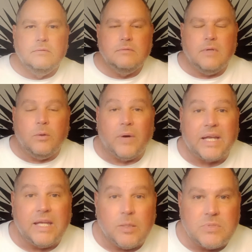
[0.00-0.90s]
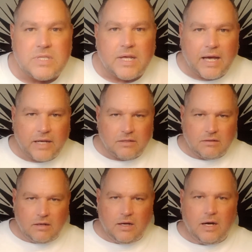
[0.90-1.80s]
And what keeps that
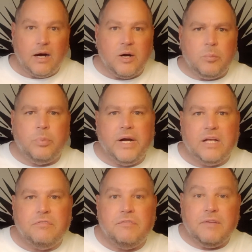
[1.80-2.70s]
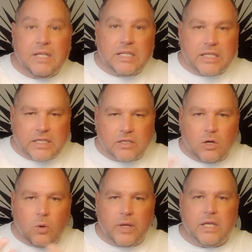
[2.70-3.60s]
heartbreak feeling
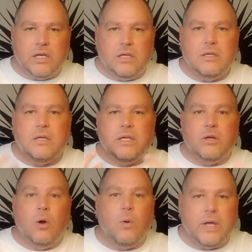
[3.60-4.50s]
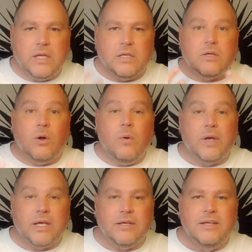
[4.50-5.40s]
going and going and
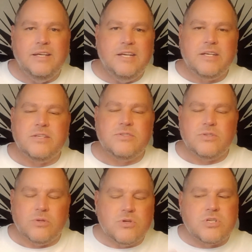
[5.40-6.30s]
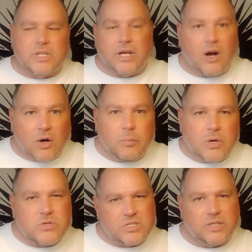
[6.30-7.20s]
going, because usually our
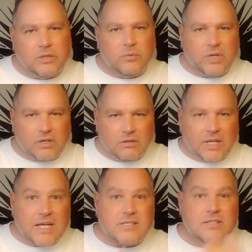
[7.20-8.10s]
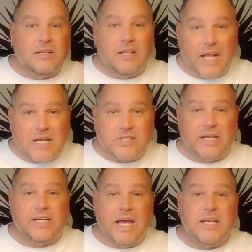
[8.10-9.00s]
emotion, it'll last
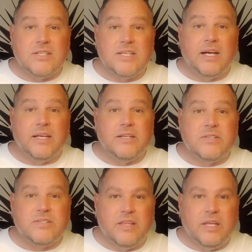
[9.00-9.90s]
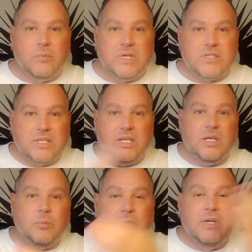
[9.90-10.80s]
like 90 seconds, and then we just keep